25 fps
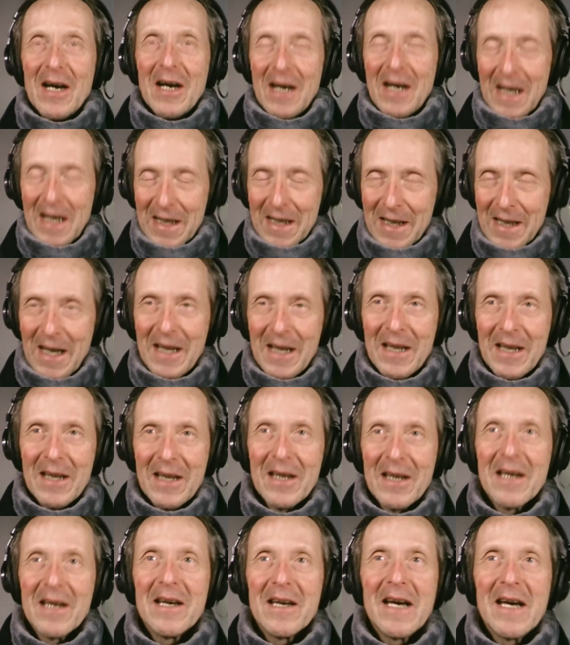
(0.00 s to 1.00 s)
And
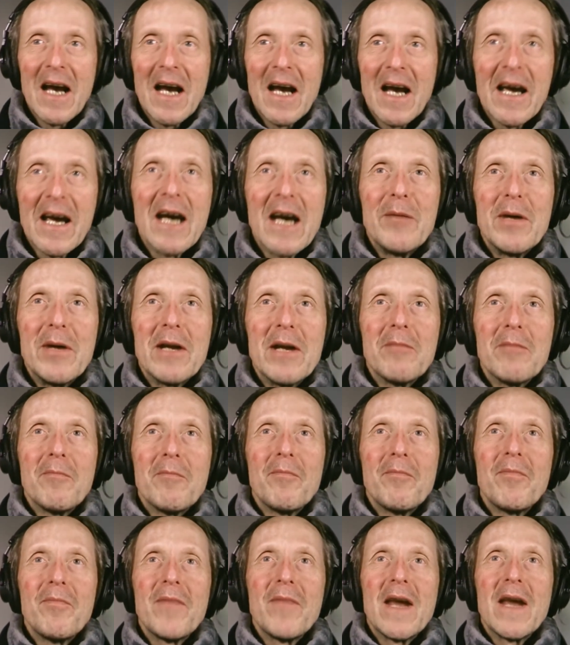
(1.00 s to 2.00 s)
then Jella came in
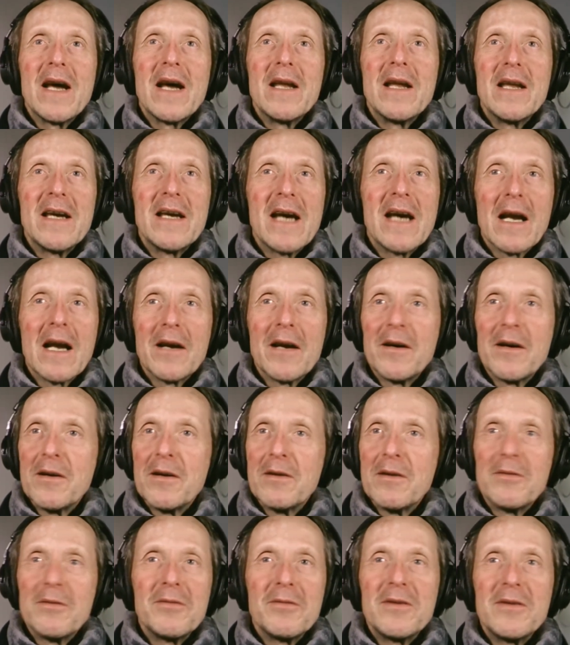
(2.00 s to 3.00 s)
and
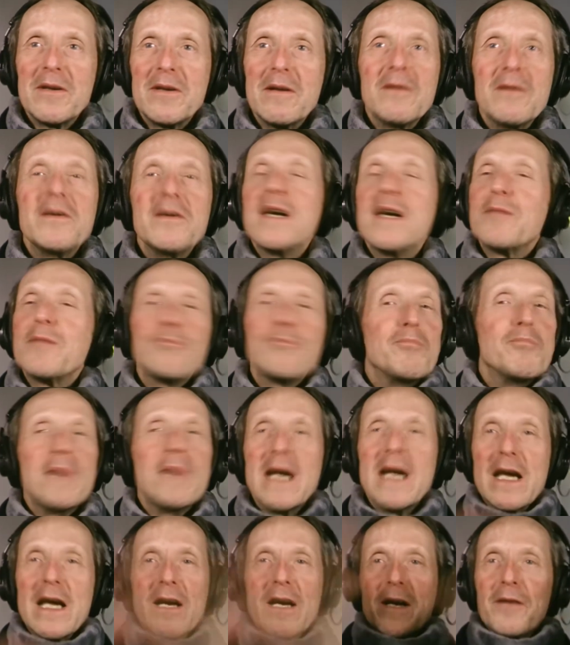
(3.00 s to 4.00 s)
Jella did
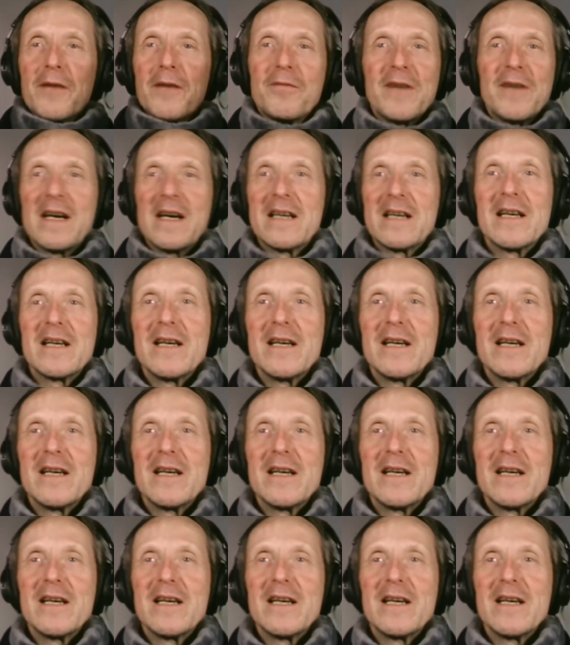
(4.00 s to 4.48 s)
many other things.